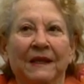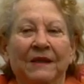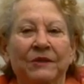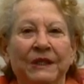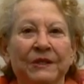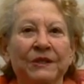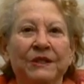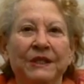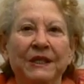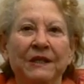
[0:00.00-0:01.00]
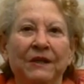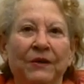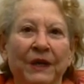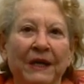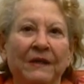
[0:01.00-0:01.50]
because they couldn't send it
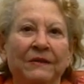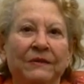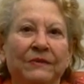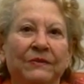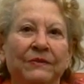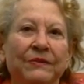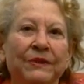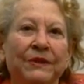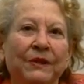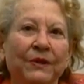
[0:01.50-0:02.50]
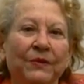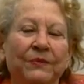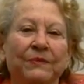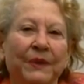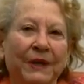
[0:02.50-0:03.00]
on out with the little
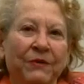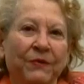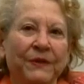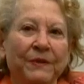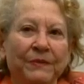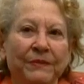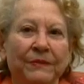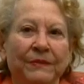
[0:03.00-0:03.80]
microfilm.